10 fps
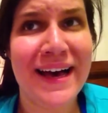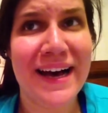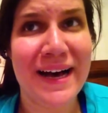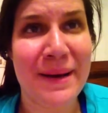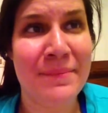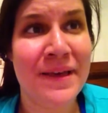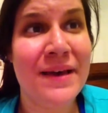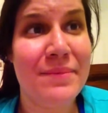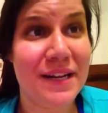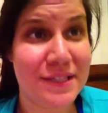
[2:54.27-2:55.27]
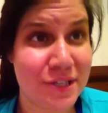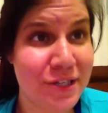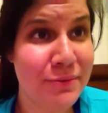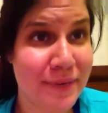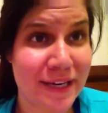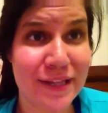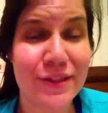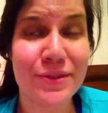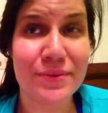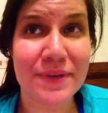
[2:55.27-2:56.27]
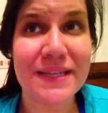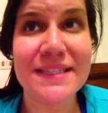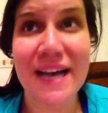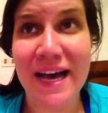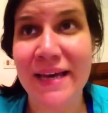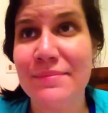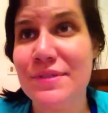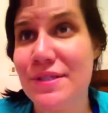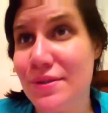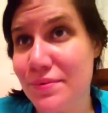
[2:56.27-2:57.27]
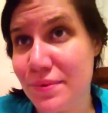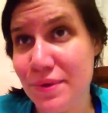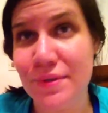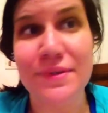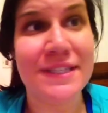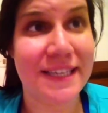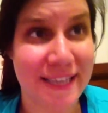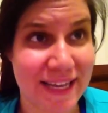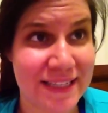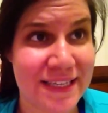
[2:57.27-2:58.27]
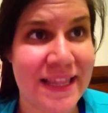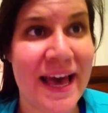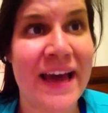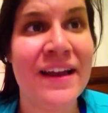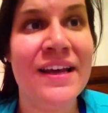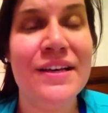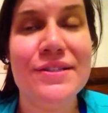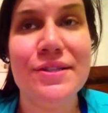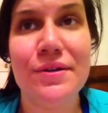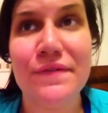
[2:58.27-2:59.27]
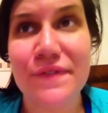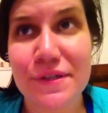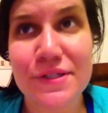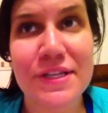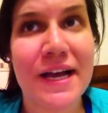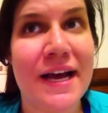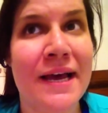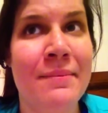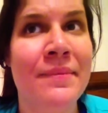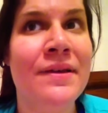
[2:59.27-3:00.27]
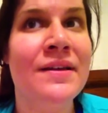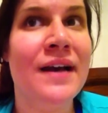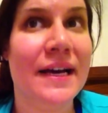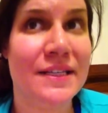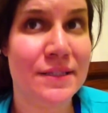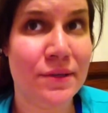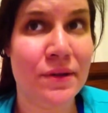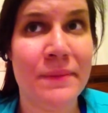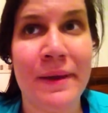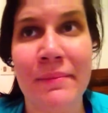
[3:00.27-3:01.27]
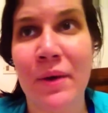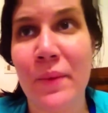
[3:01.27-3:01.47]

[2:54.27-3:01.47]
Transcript: But it took me 3 times through to get to that. So the first time I slowly made my